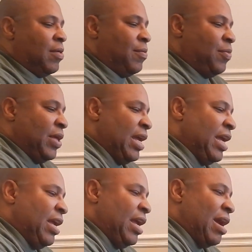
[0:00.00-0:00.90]

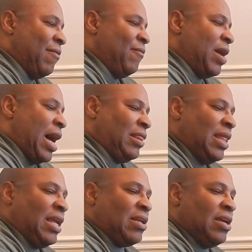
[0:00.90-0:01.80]
I
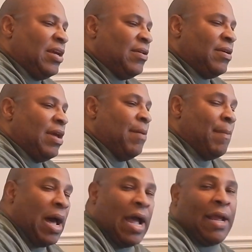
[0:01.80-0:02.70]
think, in
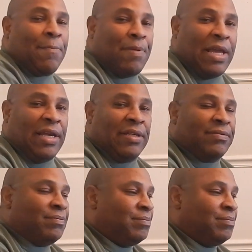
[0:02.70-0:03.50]
my opinion,